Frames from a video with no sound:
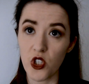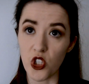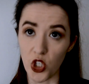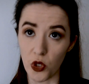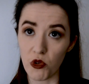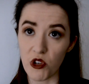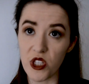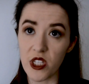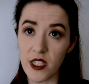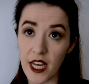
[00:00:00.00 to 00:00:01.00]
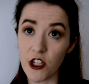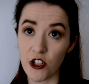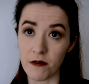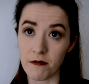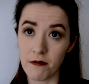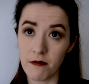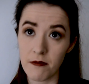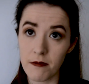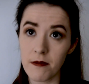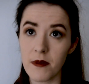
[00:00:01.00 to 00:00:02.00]
You were at the station,
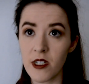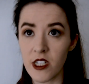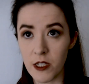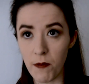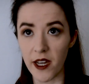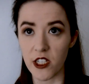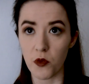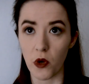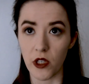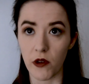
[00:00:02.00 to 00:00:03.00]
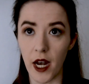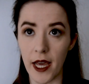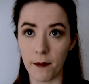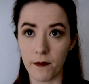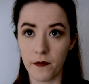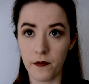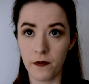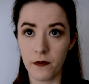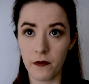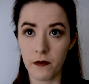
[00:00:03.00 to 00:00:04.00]
despite what you claim.
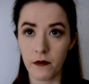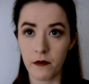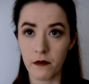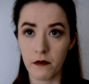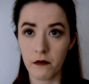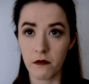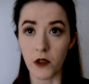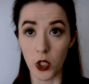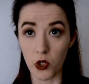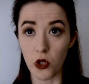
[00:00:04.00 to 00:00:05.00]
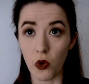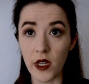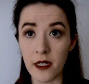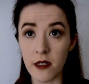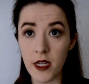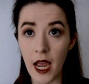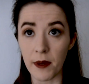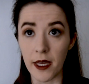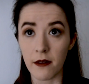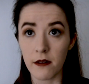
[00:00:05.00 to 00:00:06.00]
You were talking to
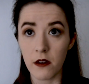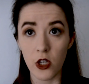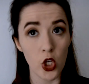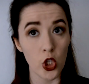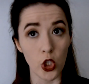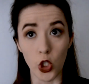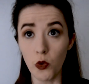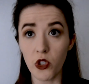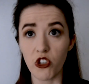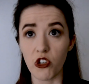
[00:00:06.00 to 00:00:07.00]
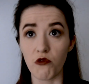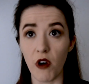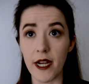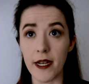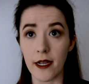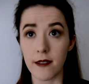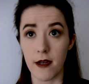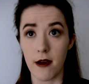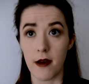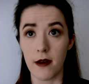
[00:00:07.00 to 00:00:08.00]
Tammy. You were stood right next to
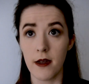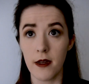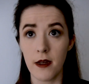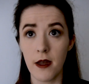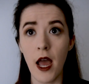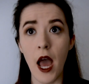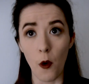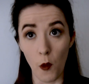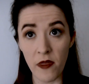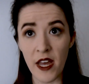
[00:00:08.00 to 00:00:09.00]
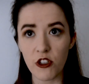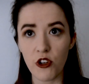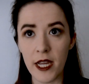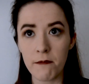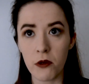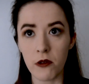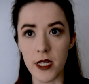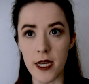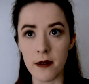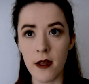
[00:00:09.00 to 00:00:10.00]
her. And when that train pulled
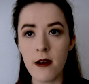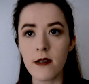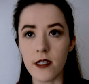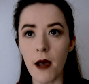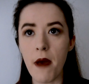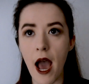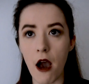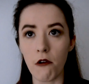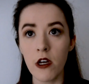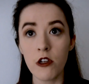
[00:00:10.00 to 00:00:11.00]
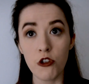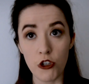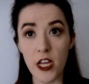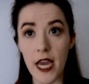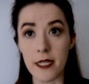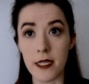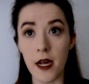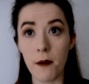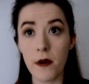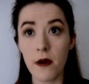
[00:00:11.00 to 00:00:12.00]
in, somehow she ended
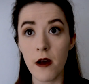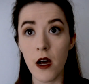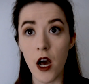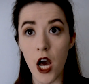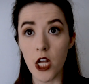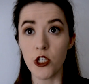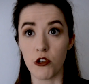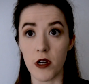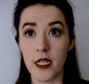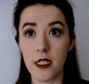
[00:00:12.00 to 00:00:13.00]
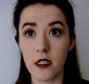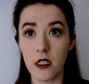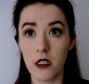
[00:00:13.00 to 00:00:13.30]
up under it.